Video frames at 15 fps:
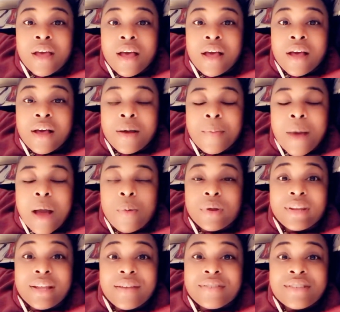I would
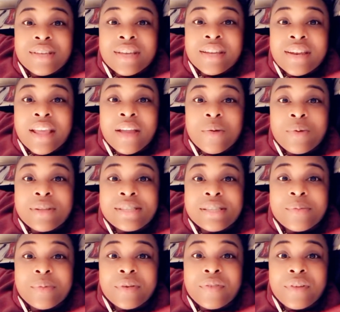love to connect with
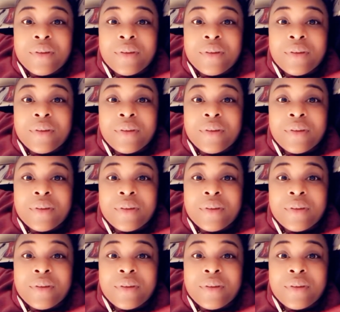some of